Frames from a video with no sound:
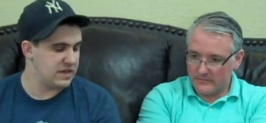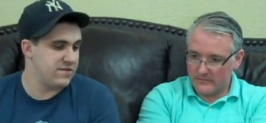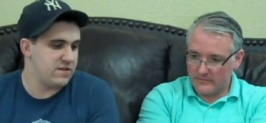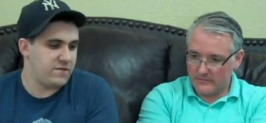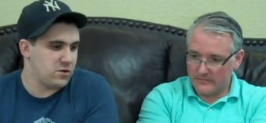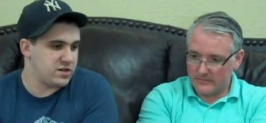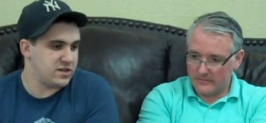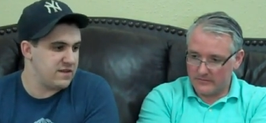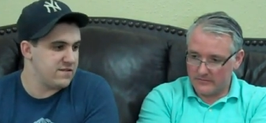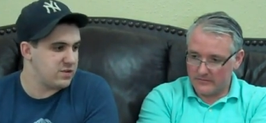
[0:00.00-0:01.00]
Speaker 1: even if you're
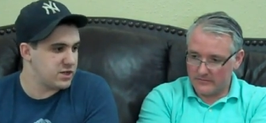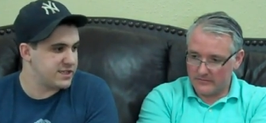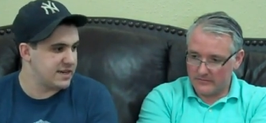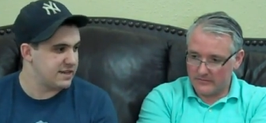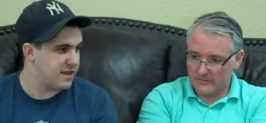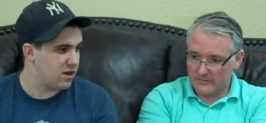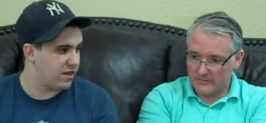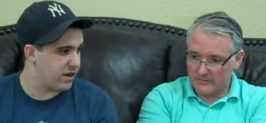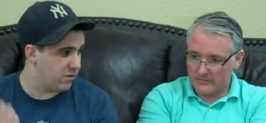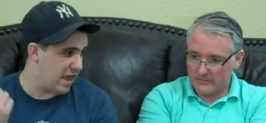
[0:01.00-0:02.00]
just even if they're just sitting
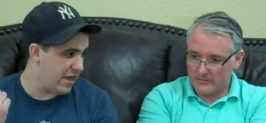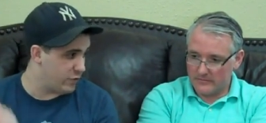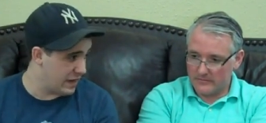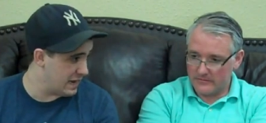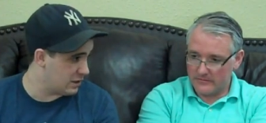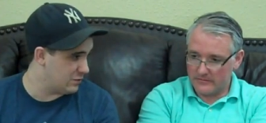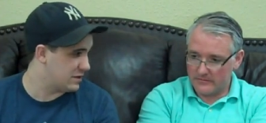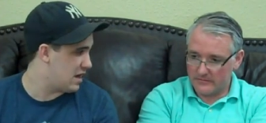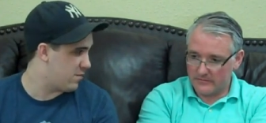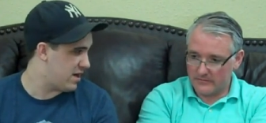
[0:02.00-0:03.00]
there like, okay, if we get in
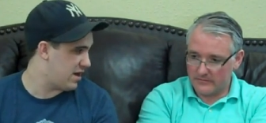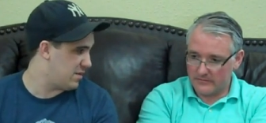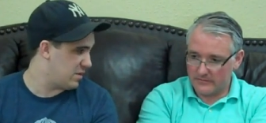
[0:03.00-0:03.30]
close combat,